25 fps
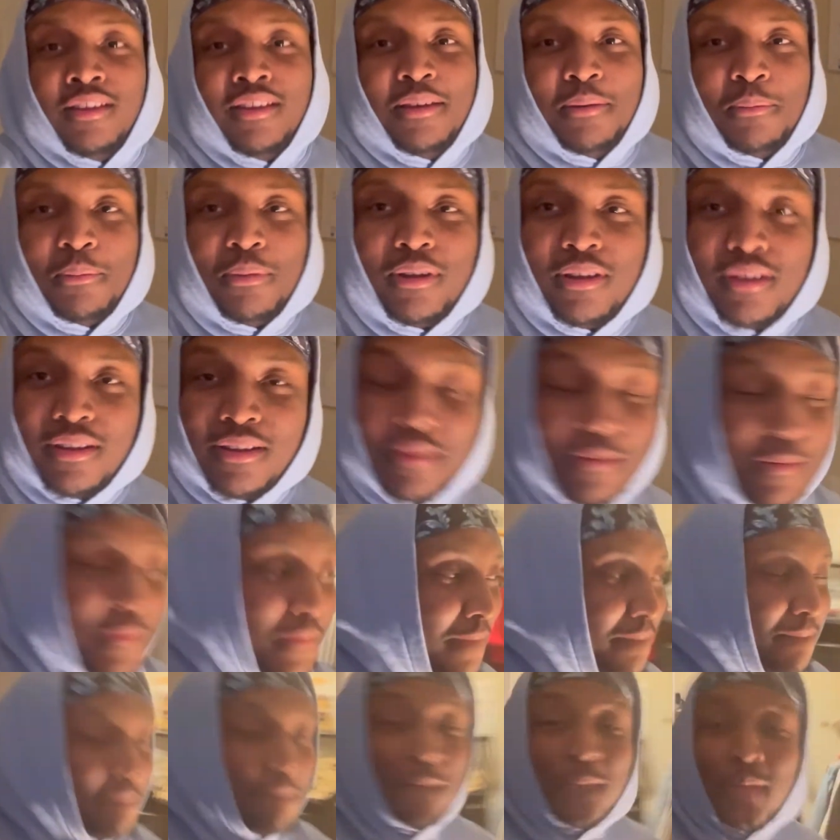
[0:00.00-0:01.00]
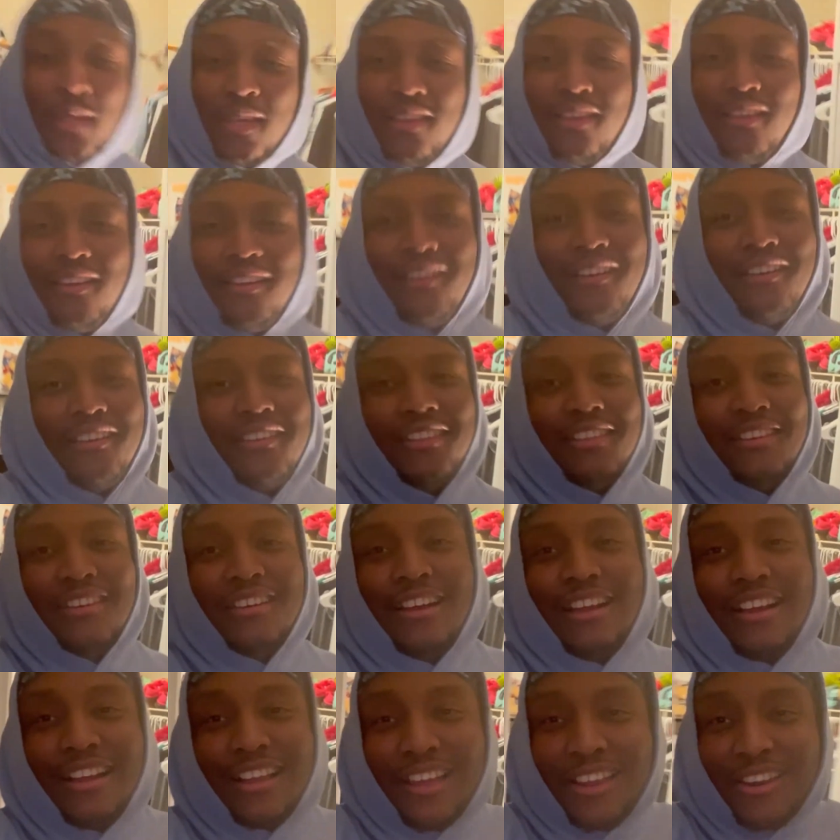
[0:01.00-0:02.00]
but y'all look,
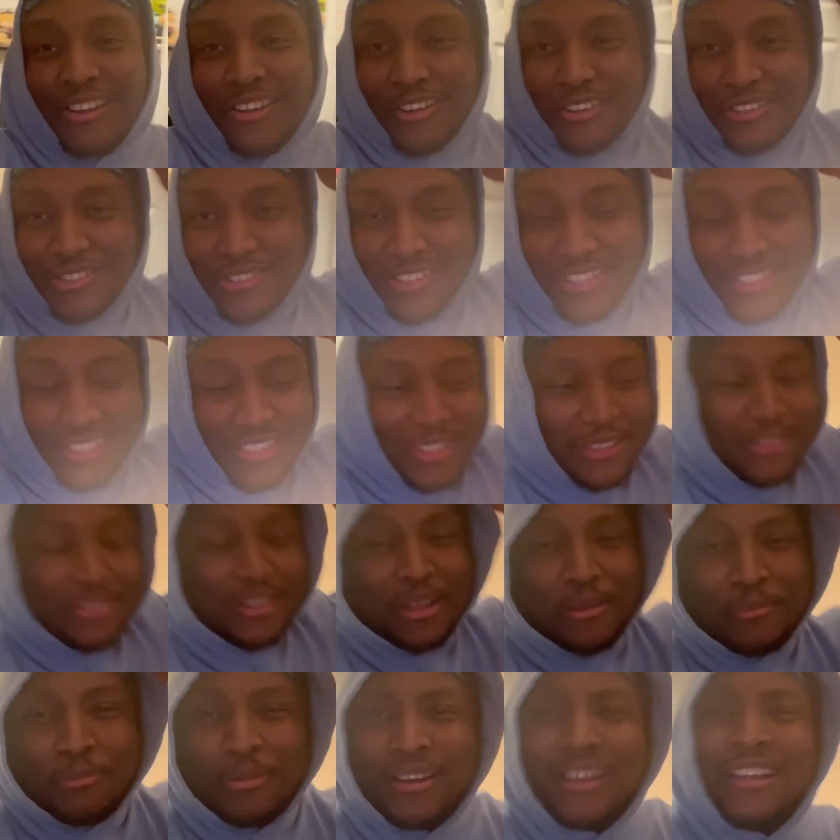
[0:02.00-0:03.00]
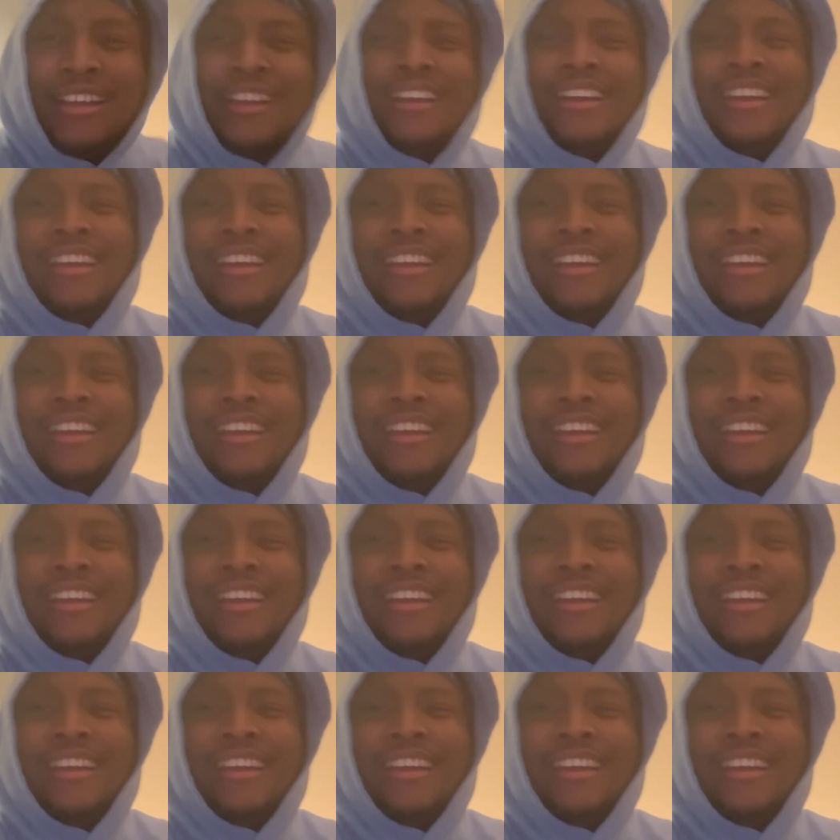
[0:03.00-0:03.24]
I got all dressed up now, bruh.